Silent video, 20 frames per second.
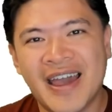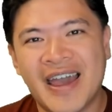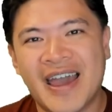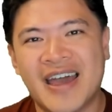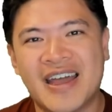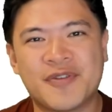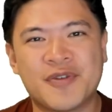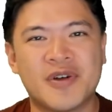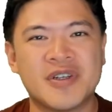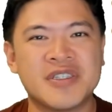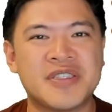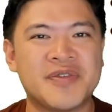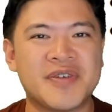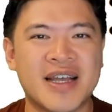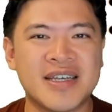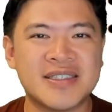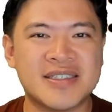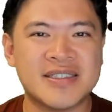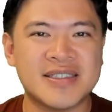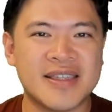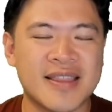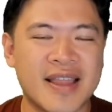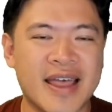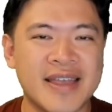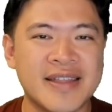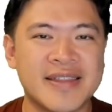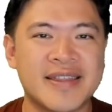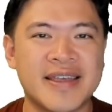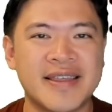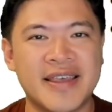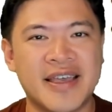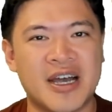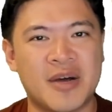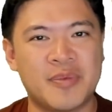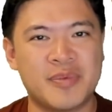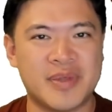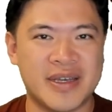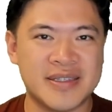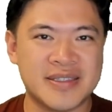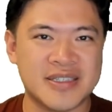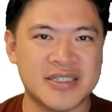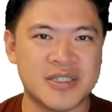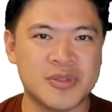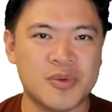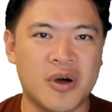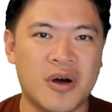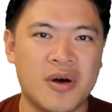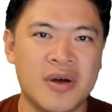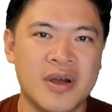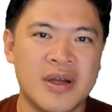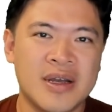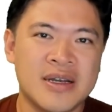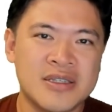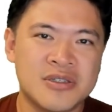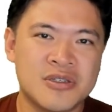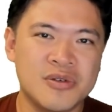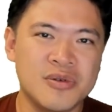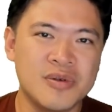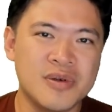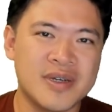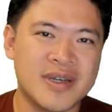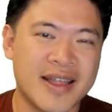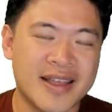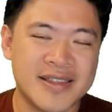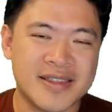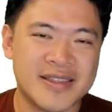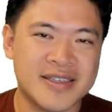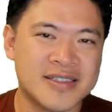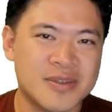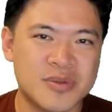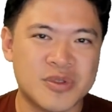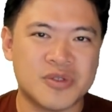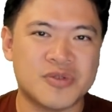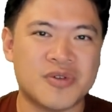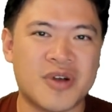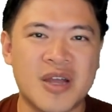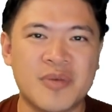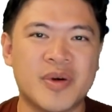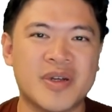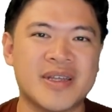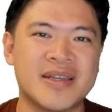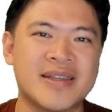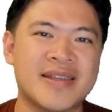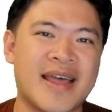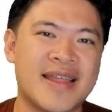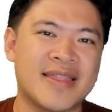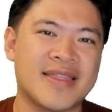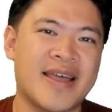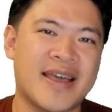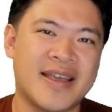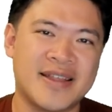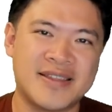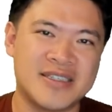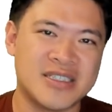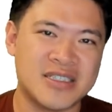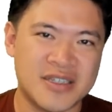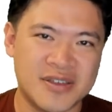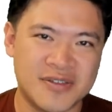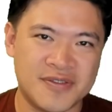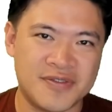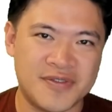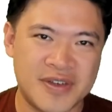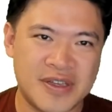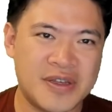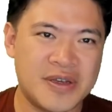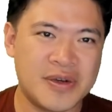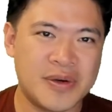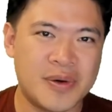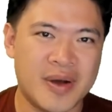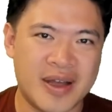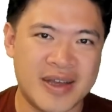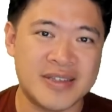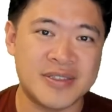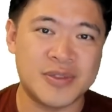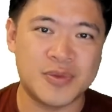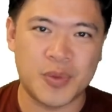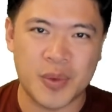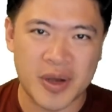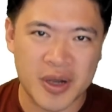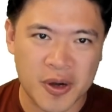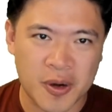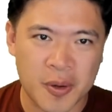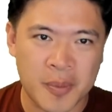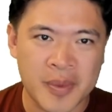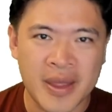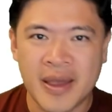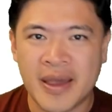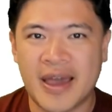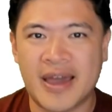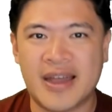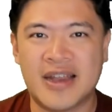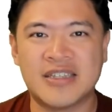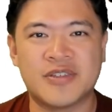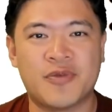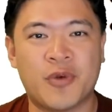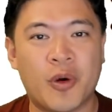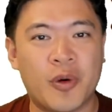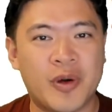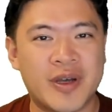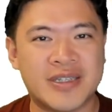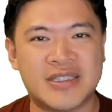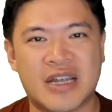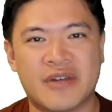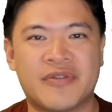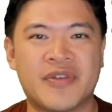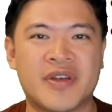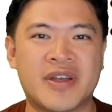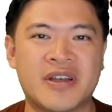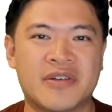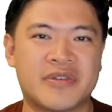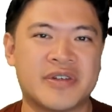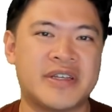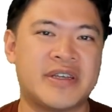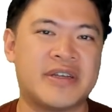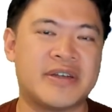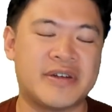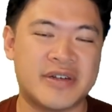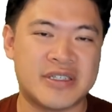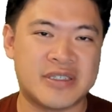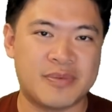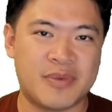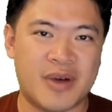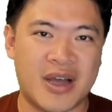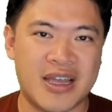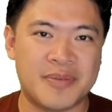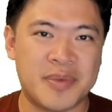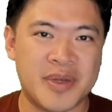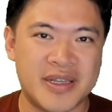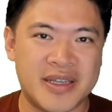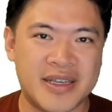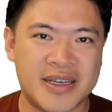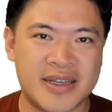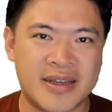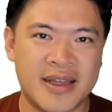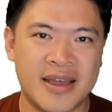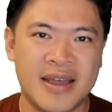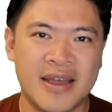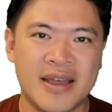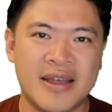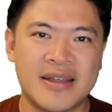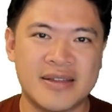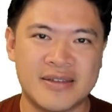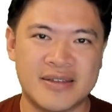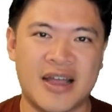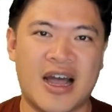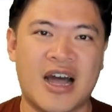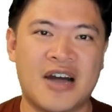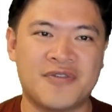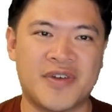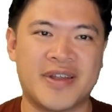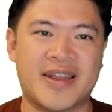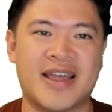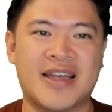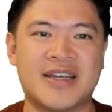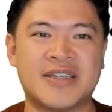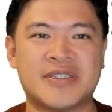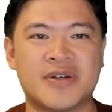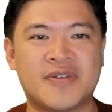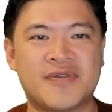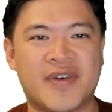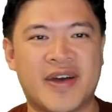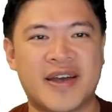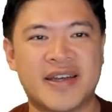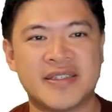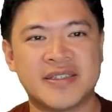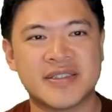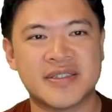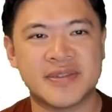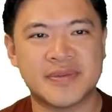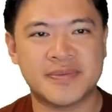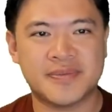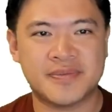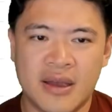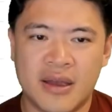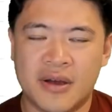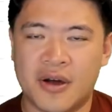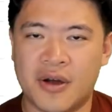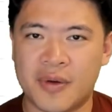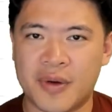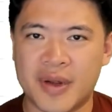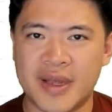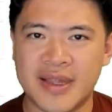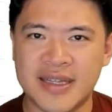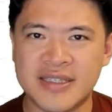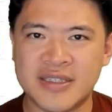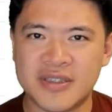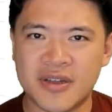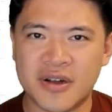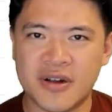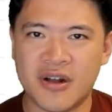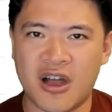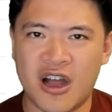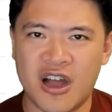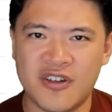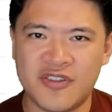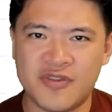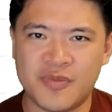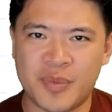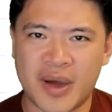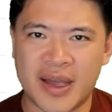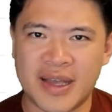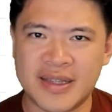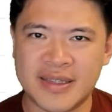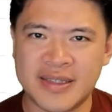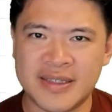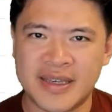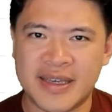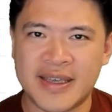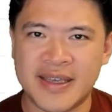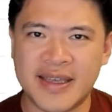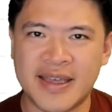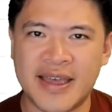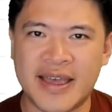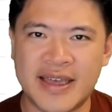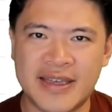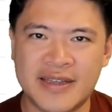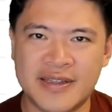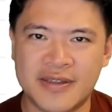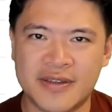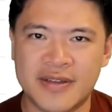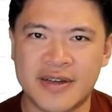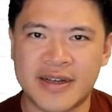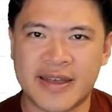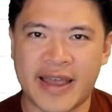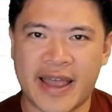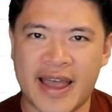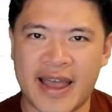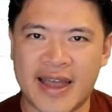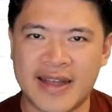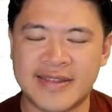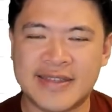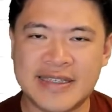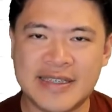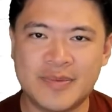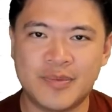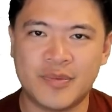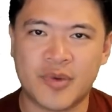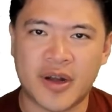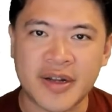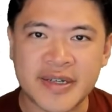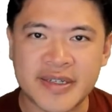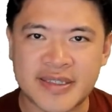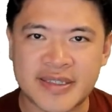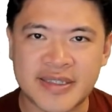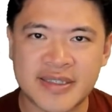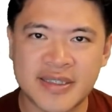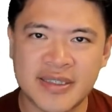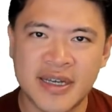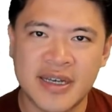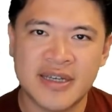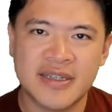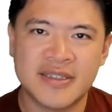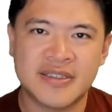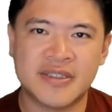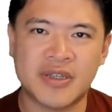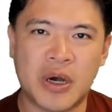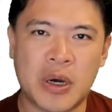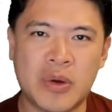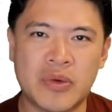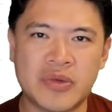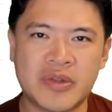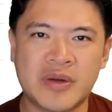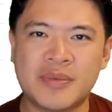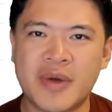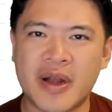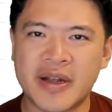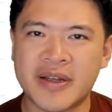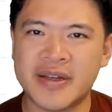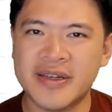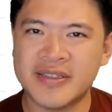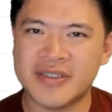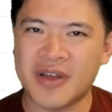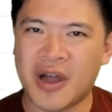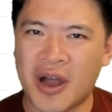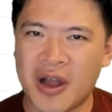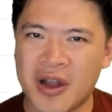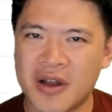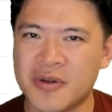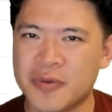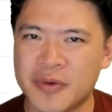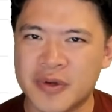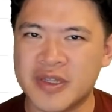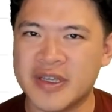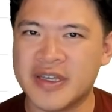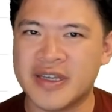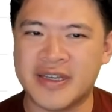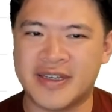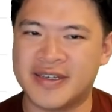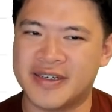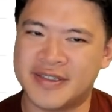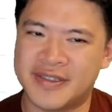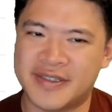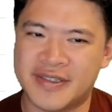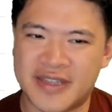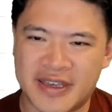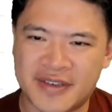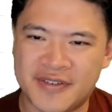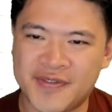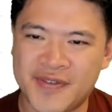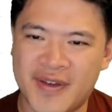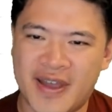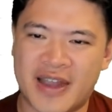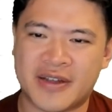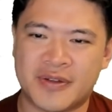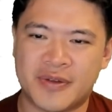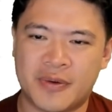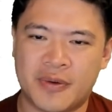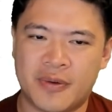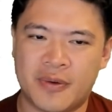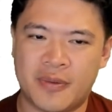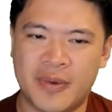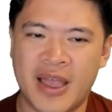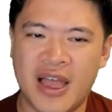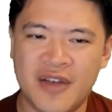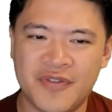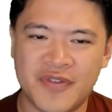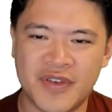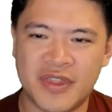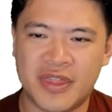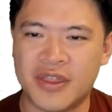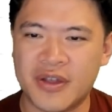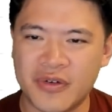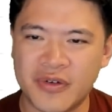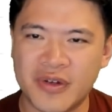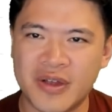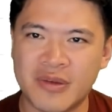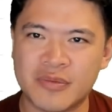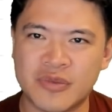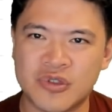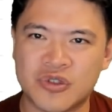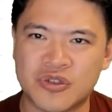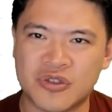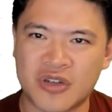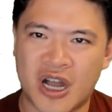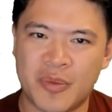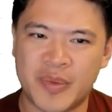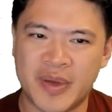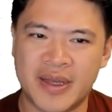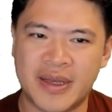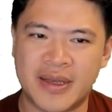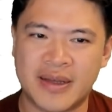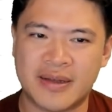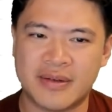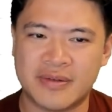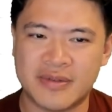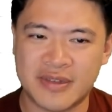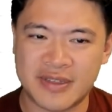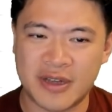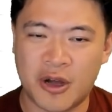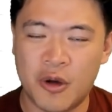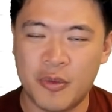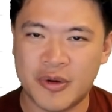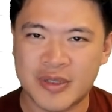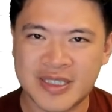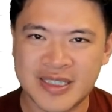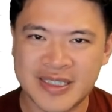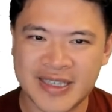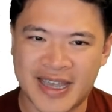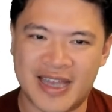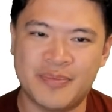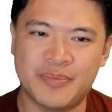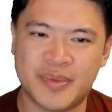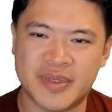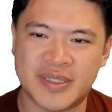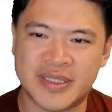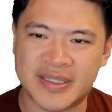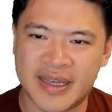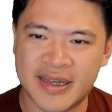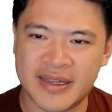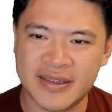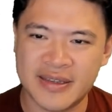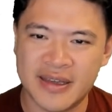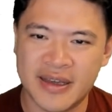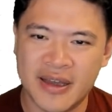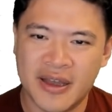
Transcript: And of course, if you guys like daily updates as well, to click the subscribe button and like this video as well. And as always, everything covered here is my opinion, not financial advice. All right, let's start off by taking a look at the markets. So the markets aren't really good today. In fact, we have Ethereum dropping almost 10%.